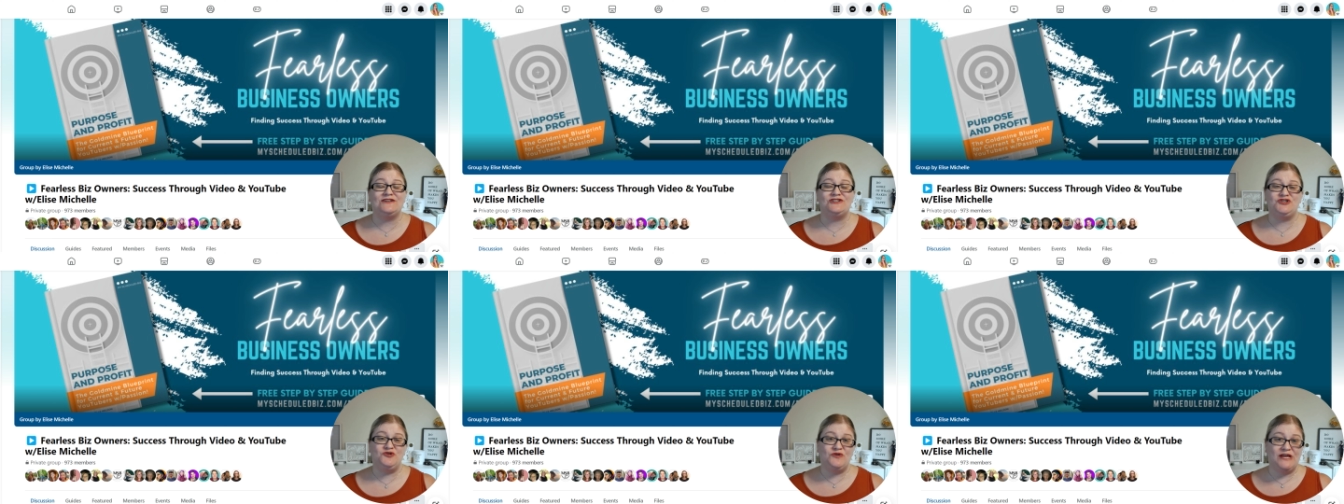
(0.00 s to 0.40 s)

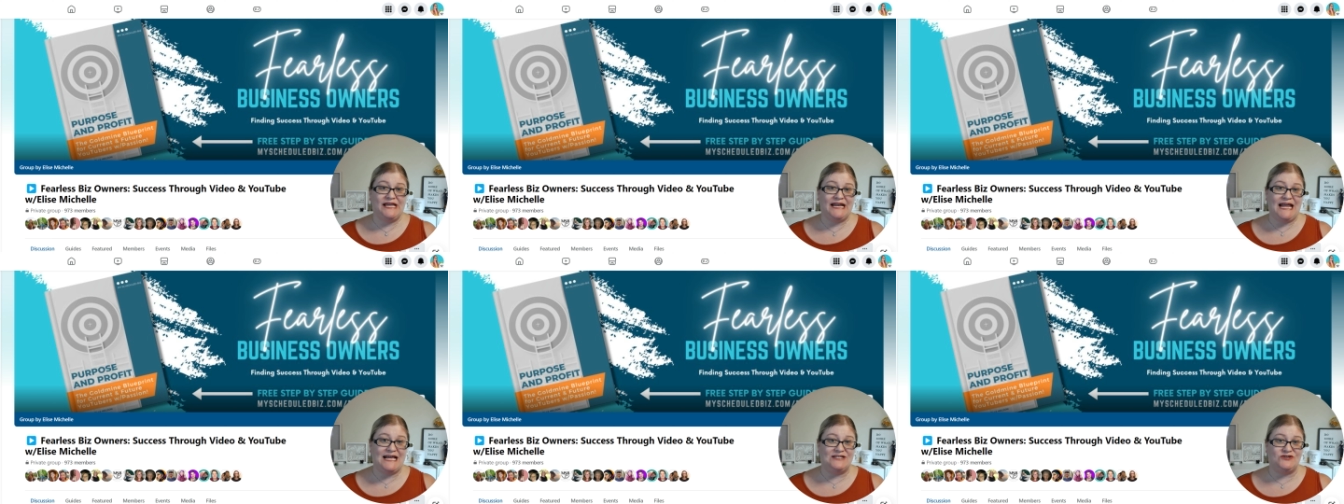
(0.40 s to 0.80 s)
that you can
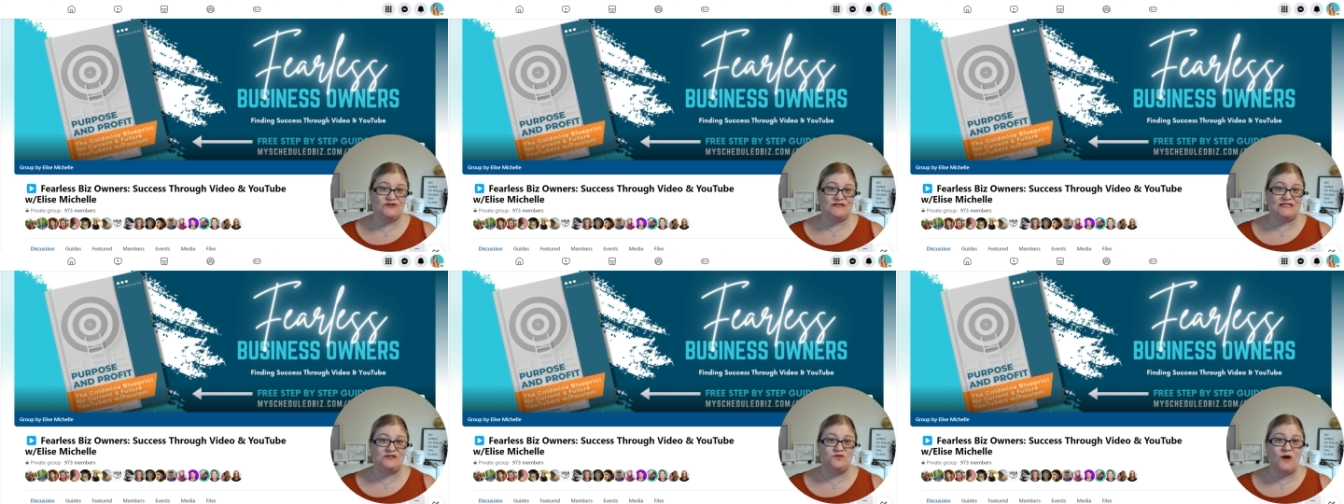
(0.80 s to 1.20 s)
get
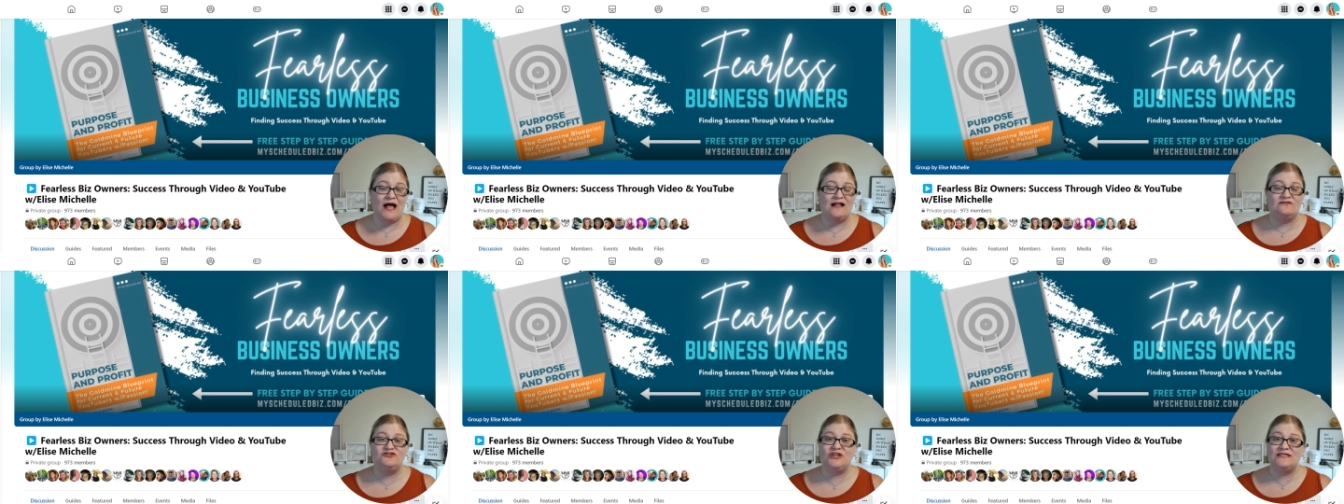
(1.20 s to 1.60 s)
answers as
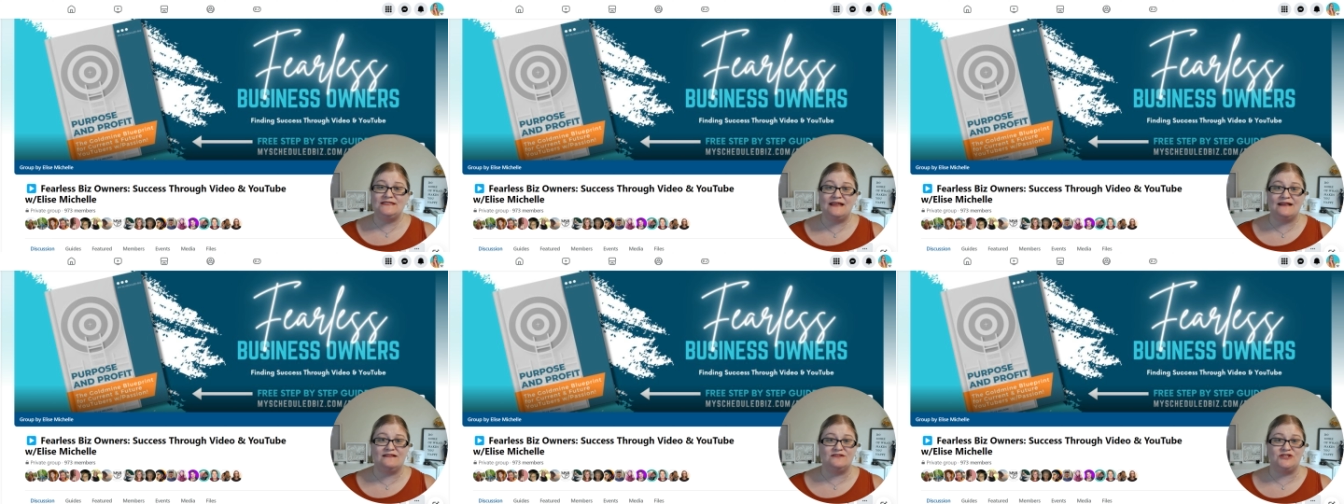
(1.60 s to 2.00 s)
well, just
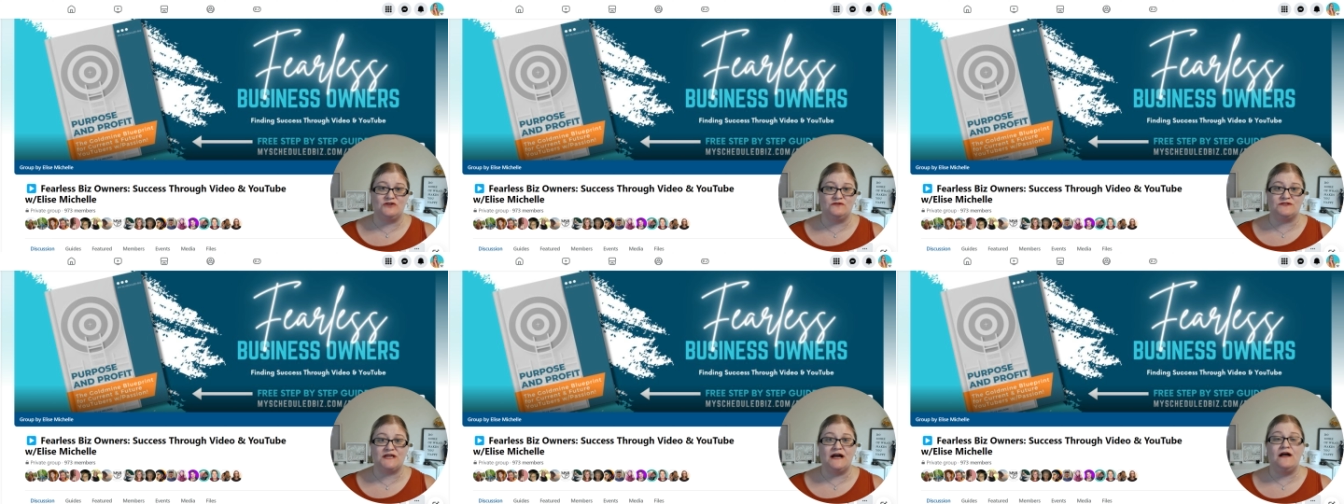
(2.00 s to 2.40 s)
like
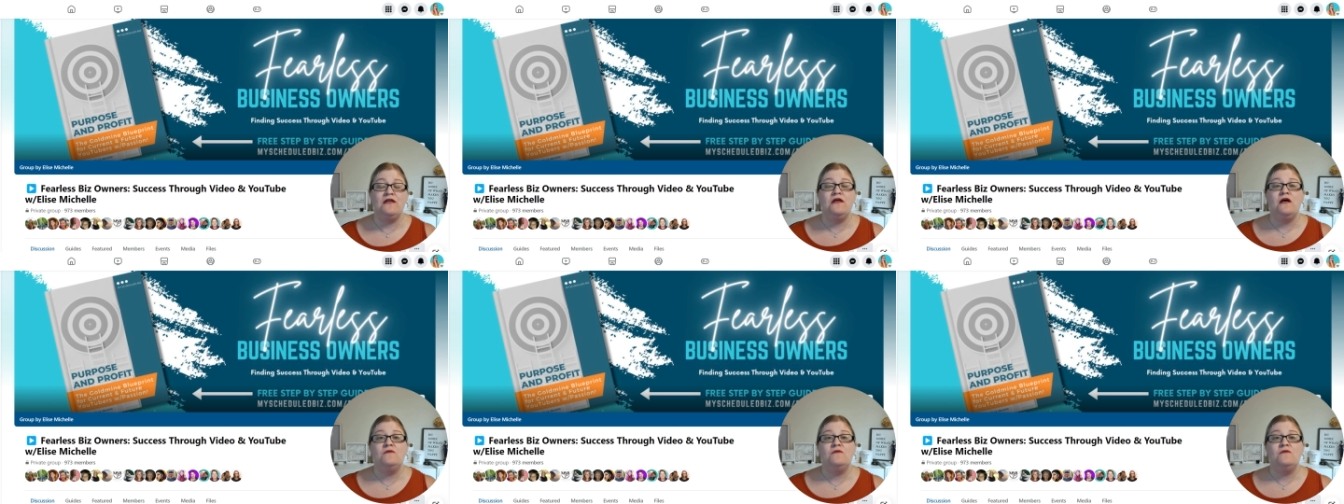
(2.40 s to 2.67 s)
LaTosca,